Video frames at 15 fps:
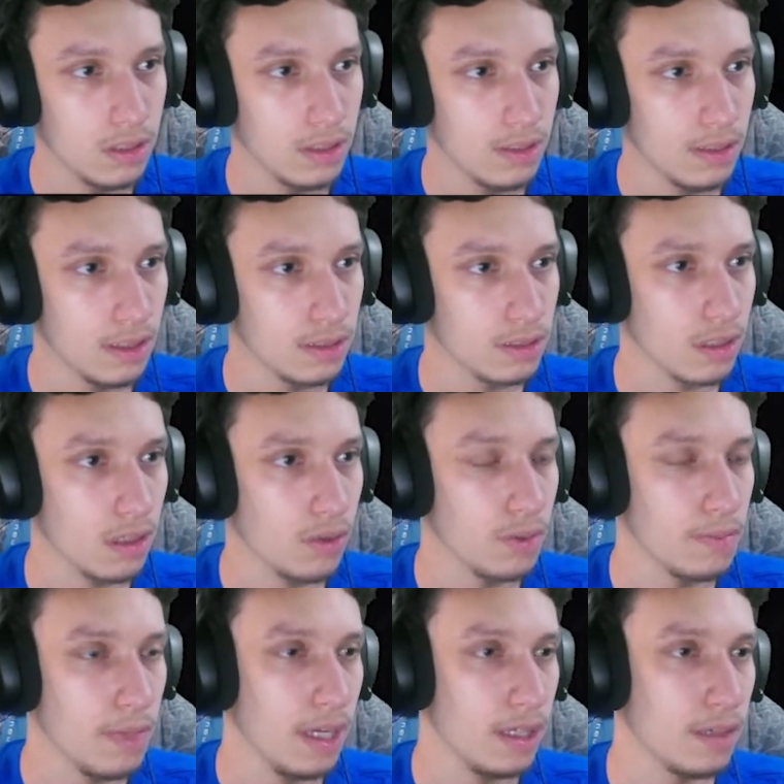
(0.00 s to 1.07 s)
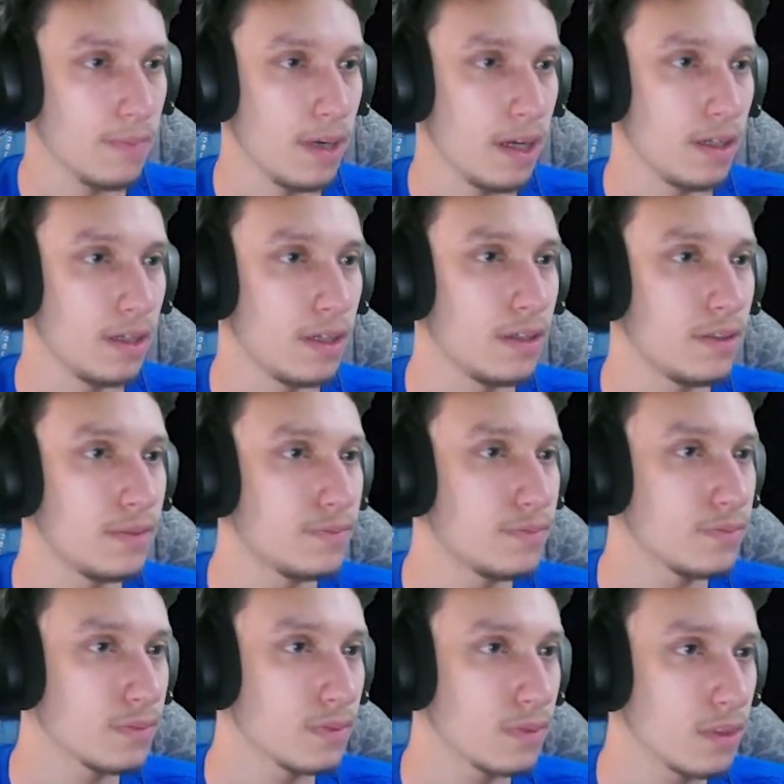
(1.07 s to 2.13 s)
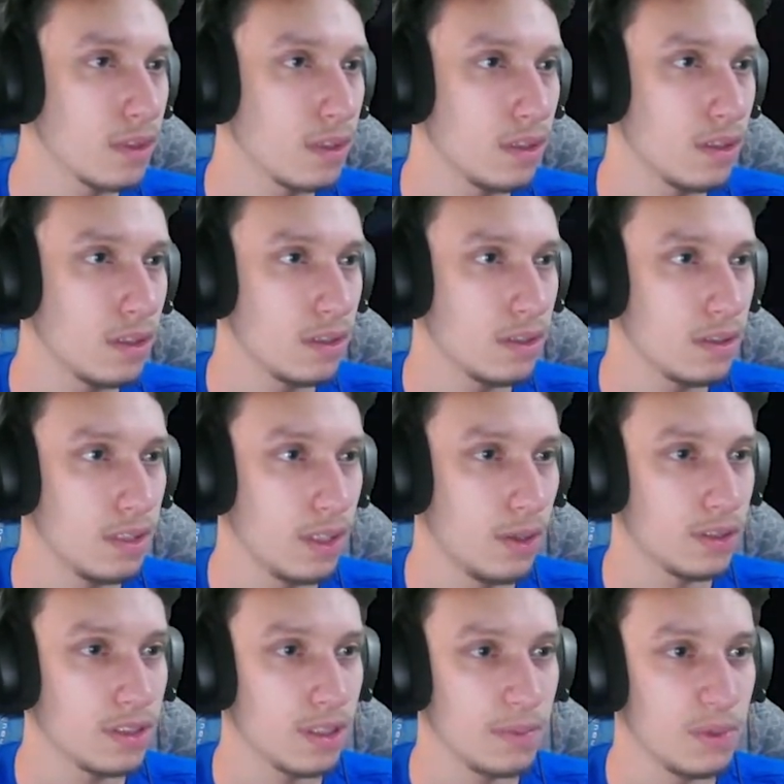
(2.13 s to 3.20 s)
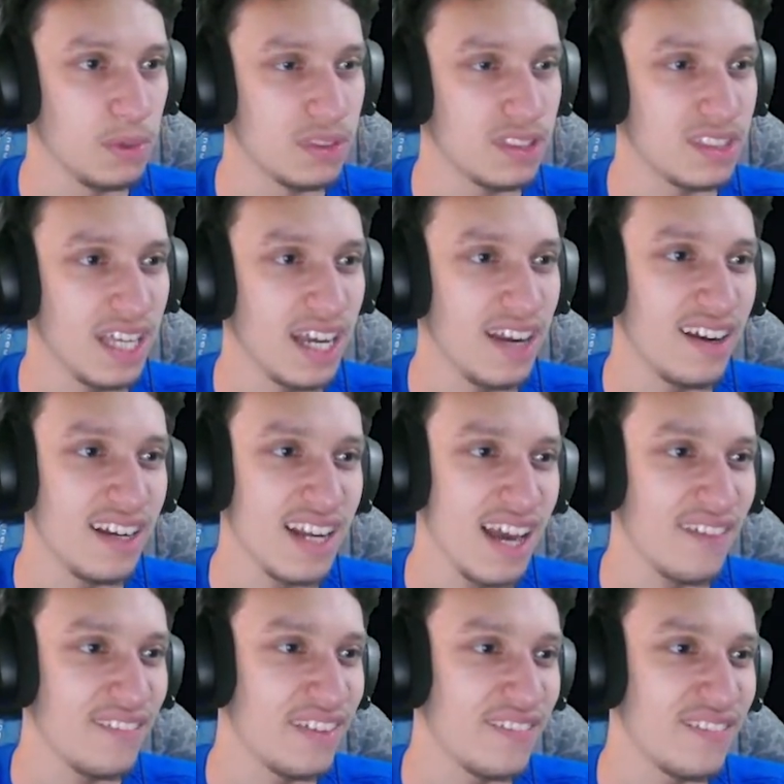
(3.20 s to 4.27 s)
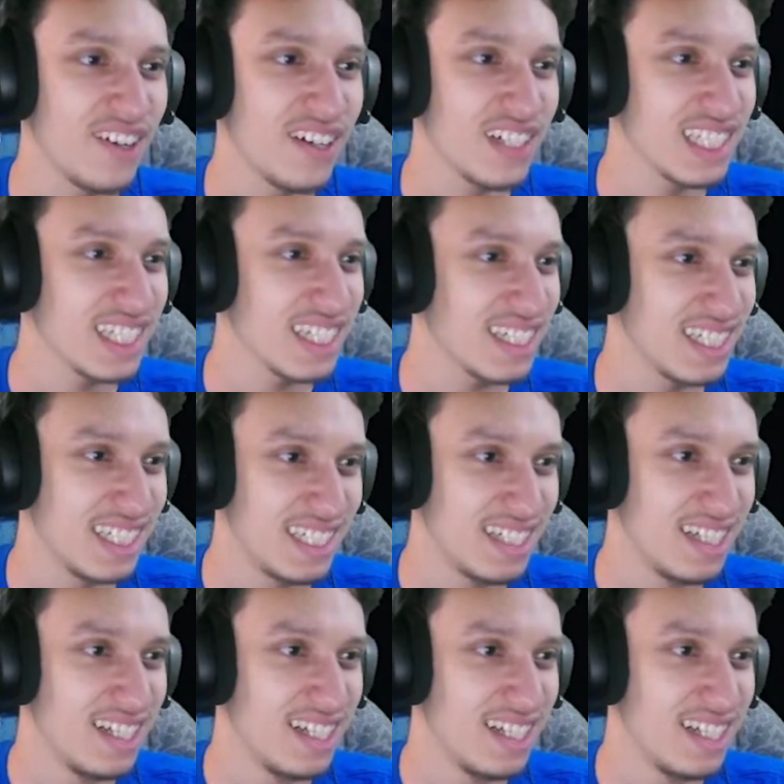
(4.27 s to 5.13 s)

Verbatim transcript: Let's go. We made it, man. Some dude staring at me, bro. Look at it.